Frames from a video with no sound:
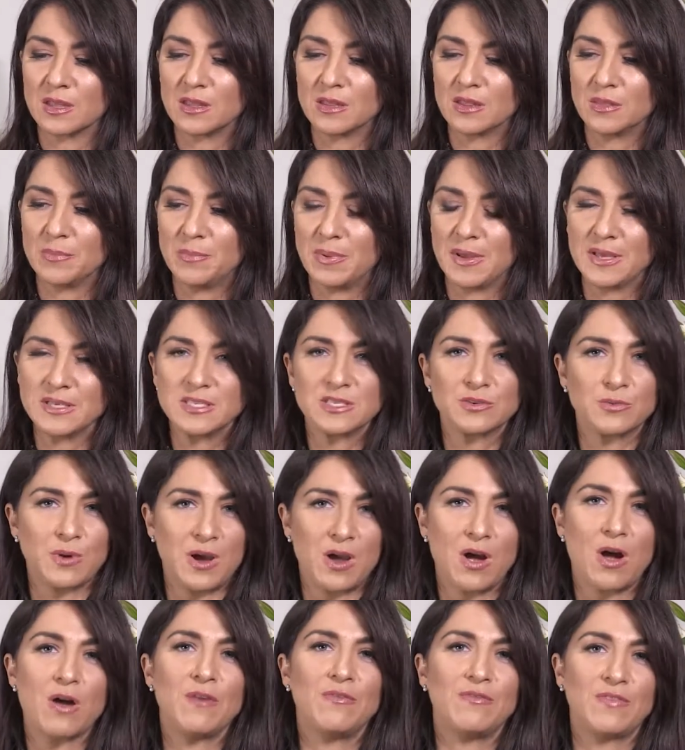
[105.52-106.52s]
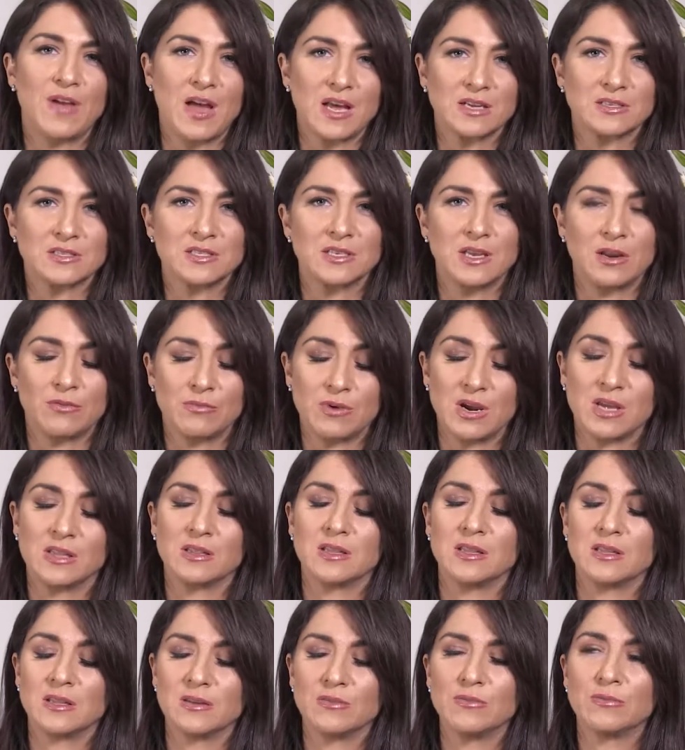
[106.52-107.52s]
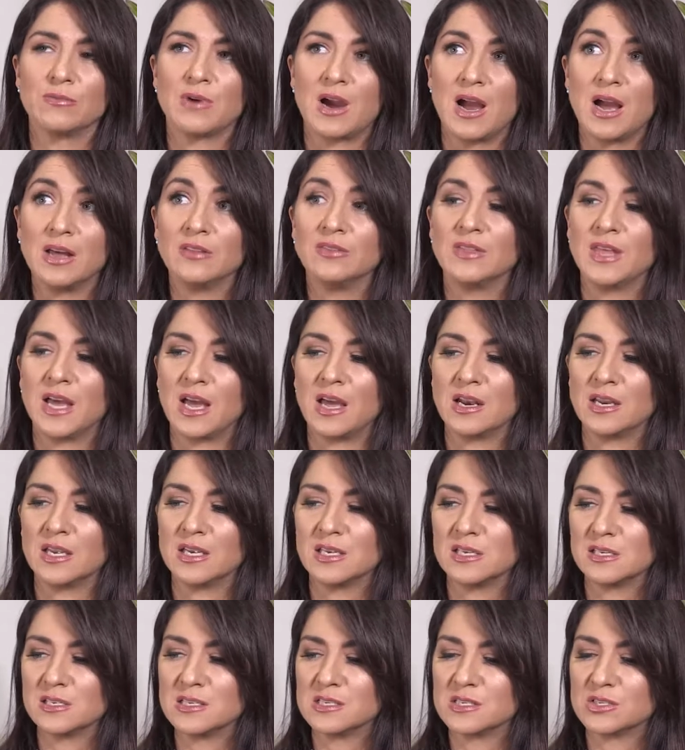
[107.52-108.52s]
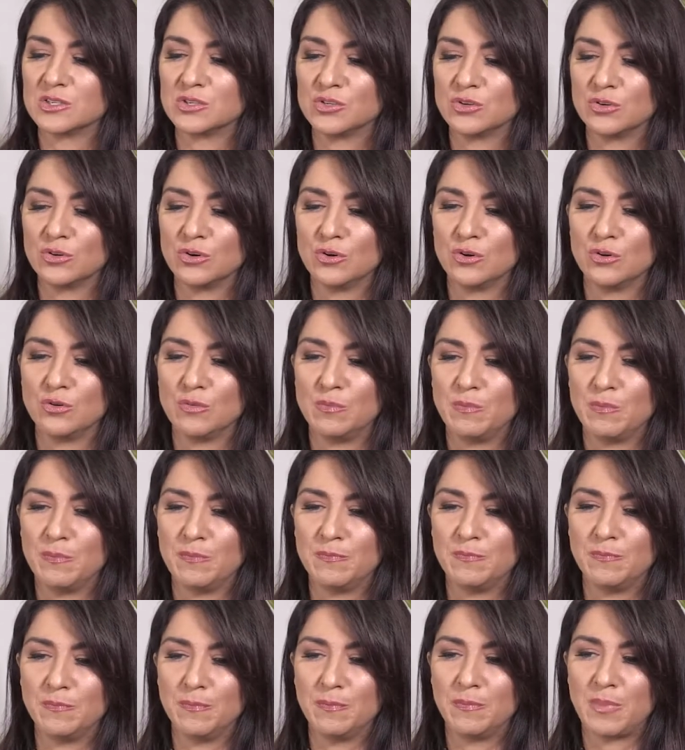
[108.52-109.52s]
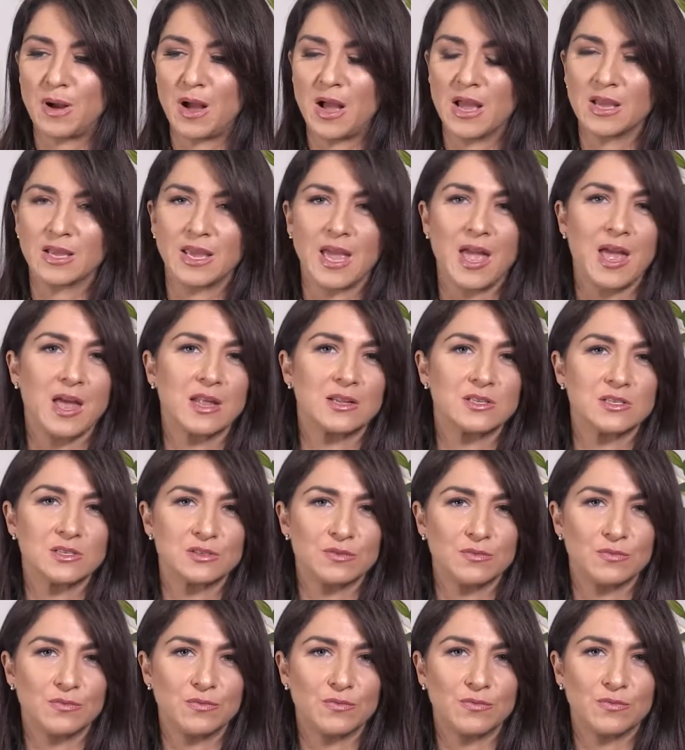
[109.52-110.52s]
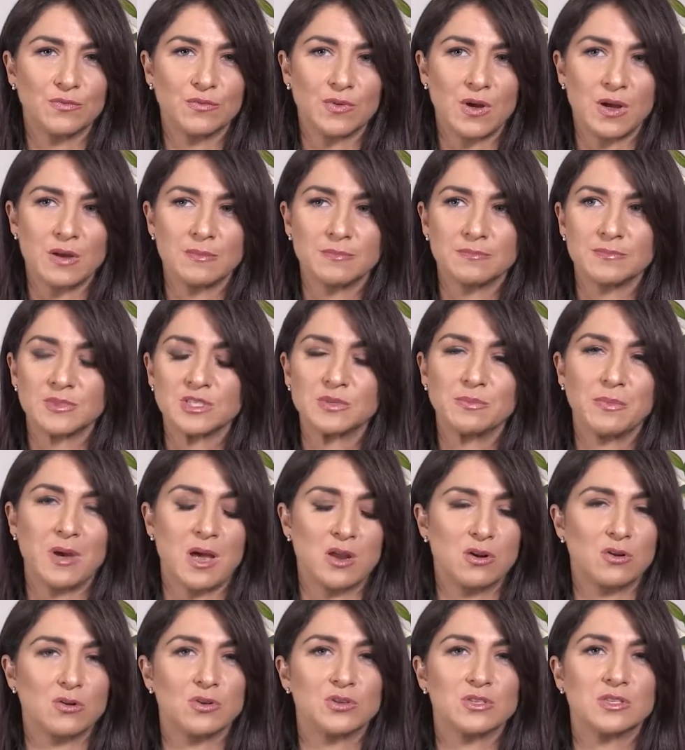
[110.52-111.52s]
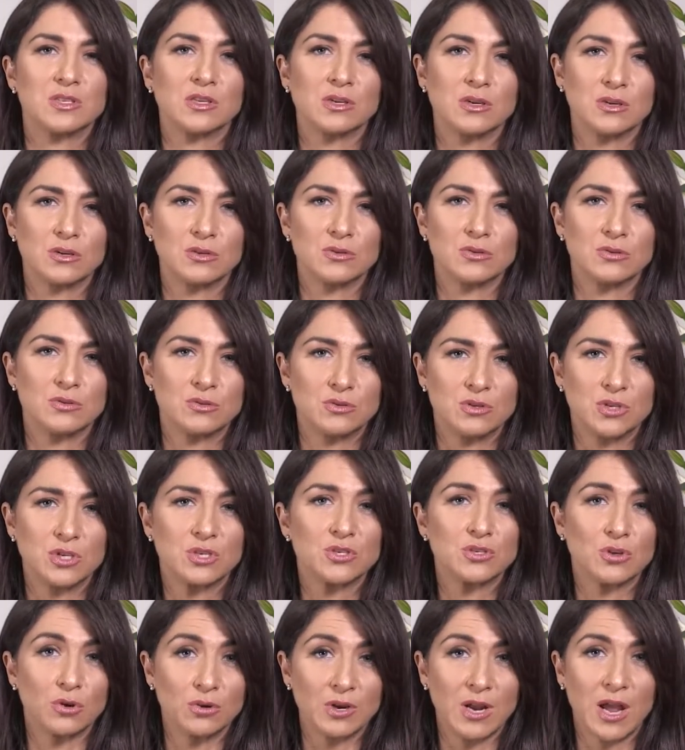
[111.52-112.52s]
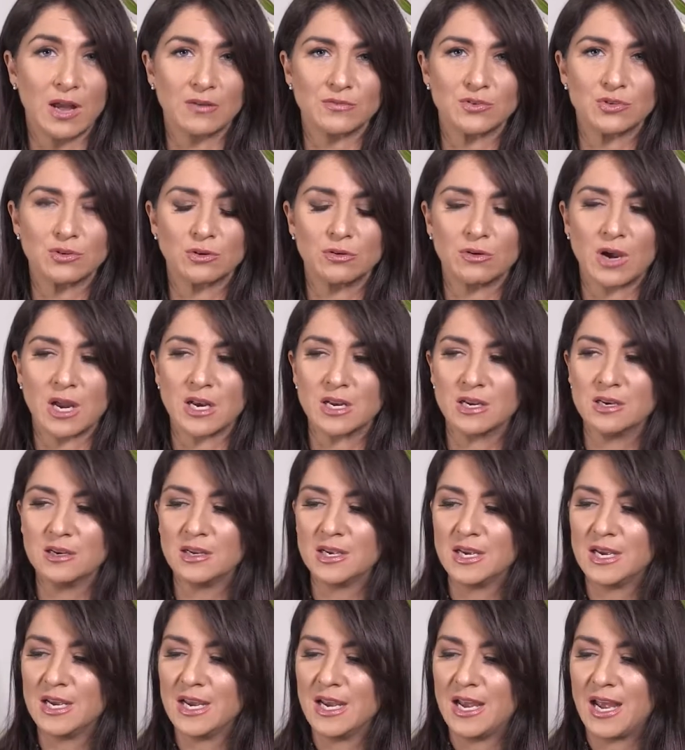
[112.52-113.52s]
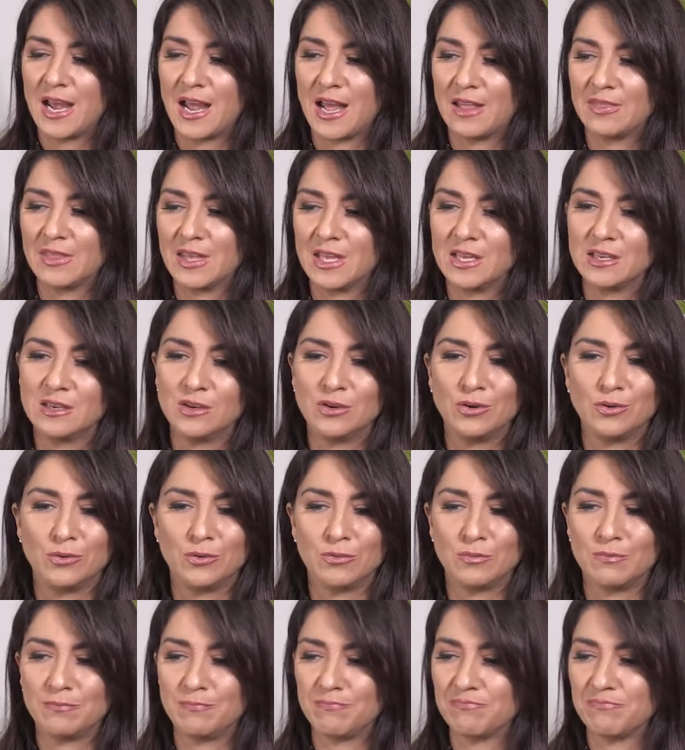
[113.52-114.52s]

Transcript: the best way I've found to get around that is to buy cans of tomatoes that don't have sugar added. And then you